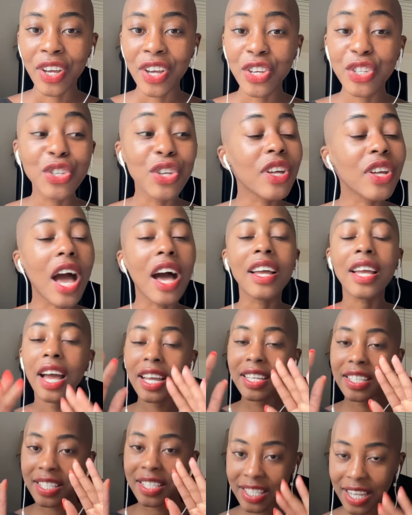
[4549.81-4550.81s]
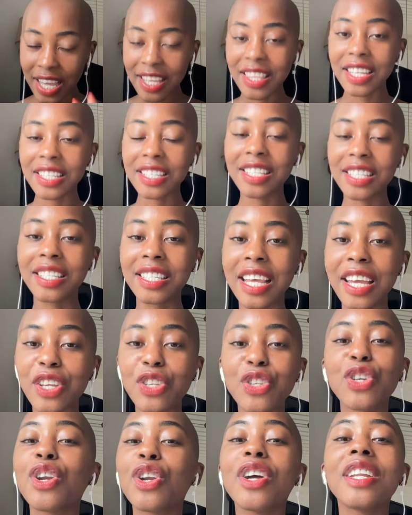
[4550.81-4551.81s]
So I, I say that to say,
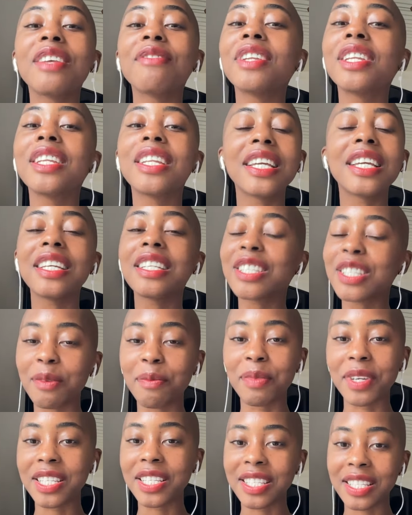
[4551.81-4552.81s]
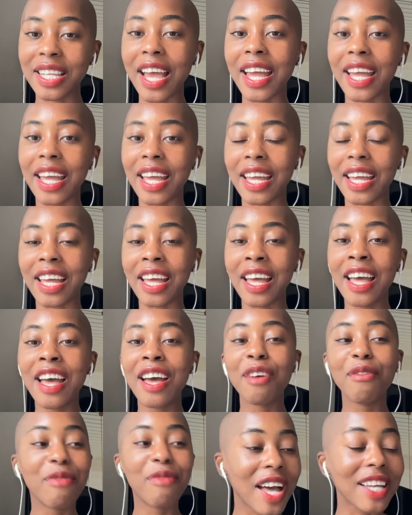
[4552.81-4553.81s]
you don't even need to be saying
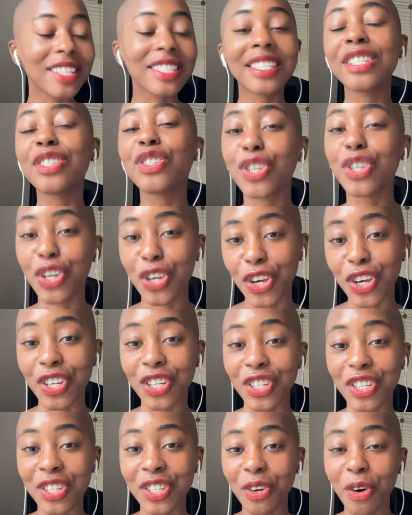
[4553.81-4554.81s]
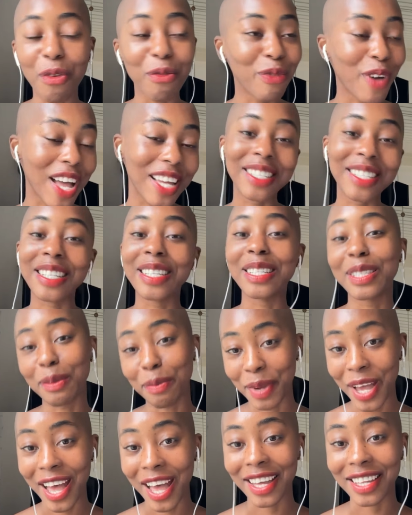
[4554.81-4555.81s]
vaccines are good or vaccines are
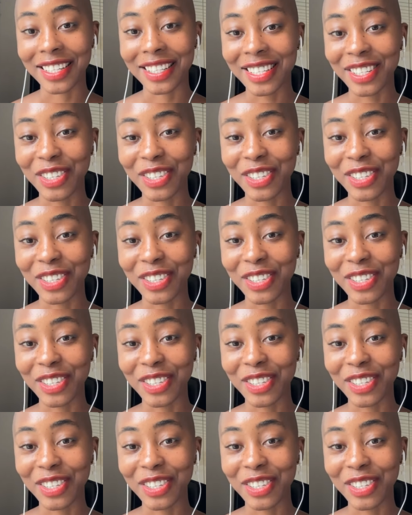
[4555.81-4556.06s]
bad.